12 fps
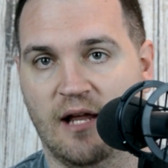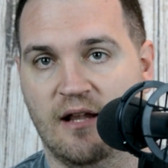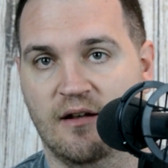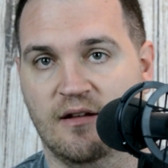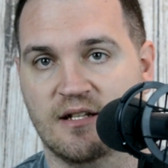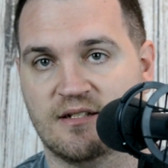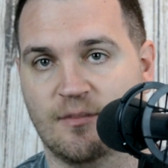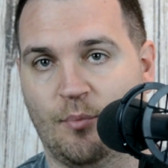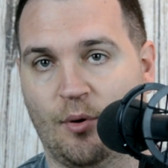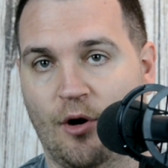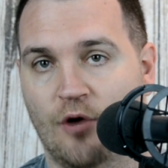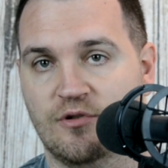And this
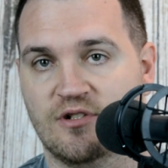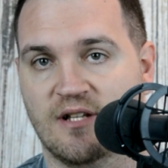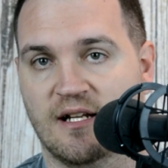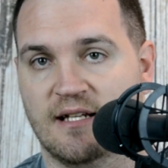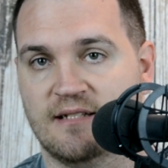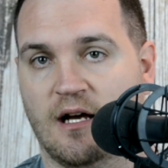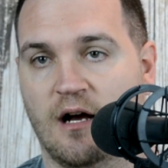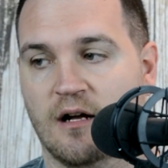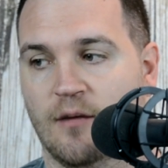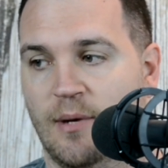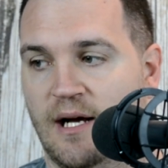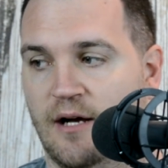approach that I
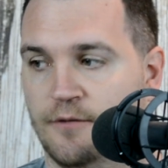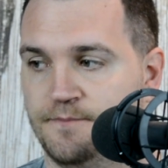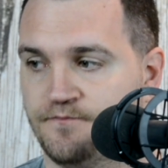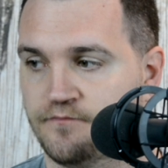talk about,